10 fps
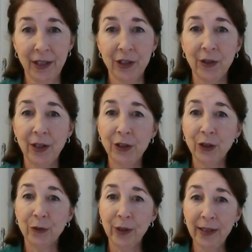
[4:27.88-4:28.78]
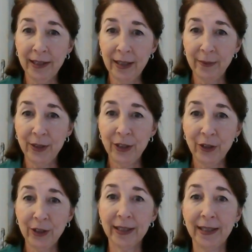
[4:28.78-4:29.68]
So as you're reading that
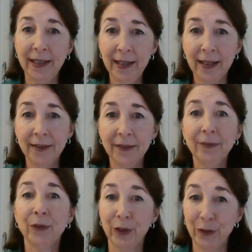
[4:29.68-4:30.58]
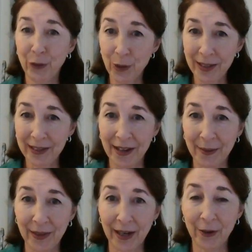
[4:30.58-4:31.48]
material again, for the fourth
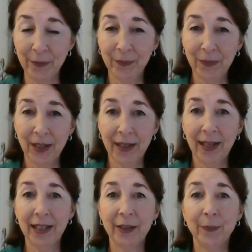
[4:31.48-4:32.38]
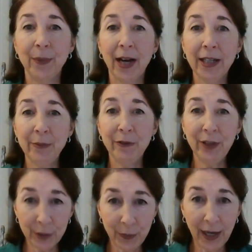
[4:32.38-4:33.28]
time now, at the bottom of
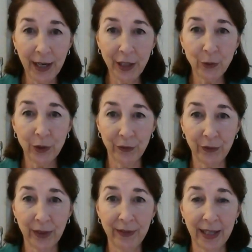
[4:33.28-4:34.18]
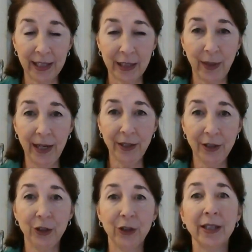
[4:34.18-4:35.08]
each page where you've left that
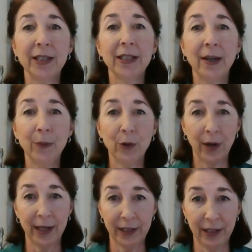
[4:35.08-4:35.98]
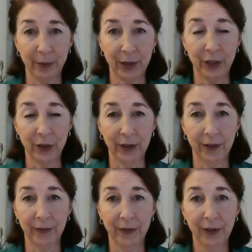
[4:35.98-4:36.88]
space, you're going to summarize the
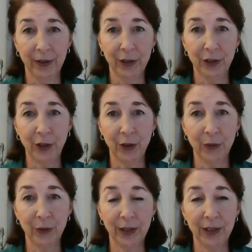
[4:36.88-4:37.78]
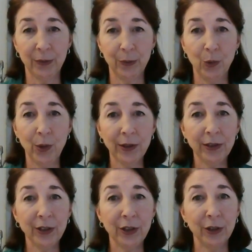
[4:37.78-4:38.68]
material. So it's
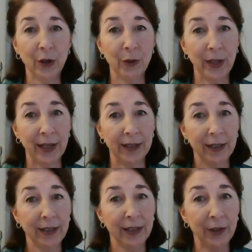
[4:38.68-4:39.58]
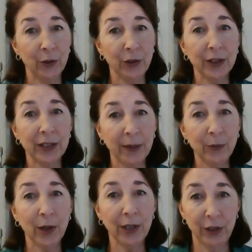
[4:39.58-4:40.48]
important to know that in order to
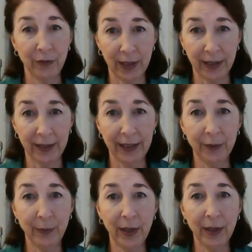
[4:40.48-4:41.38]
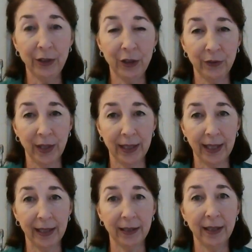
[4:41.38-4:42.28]
summarize, you've got to think about it, you've got to
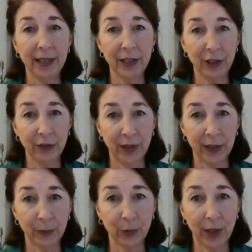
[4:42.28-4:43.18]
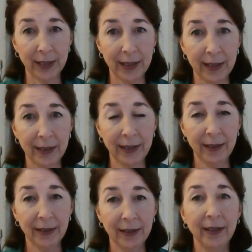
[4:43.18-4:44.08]
analyze it, you've got to process
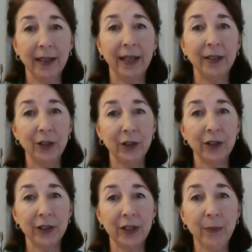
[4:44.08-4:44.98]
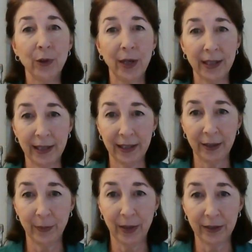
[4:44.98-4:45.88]
it, and then you're going to summarize it at
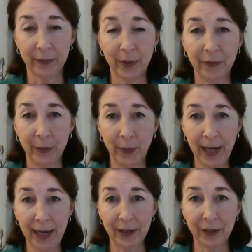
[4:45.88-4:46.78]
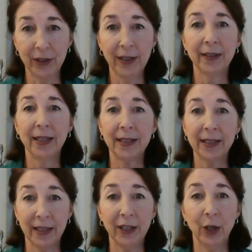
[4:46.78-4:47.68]
the bottom of the page that's
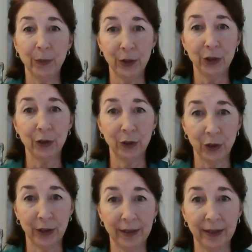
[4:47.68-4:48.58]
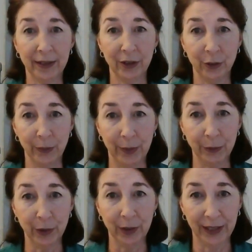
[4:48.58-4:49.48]
going to help you to learn it and to
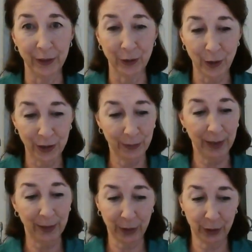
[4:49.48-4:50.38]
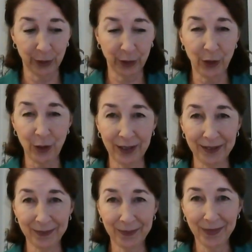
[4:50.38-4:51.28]
remember it later on to be able to recall it.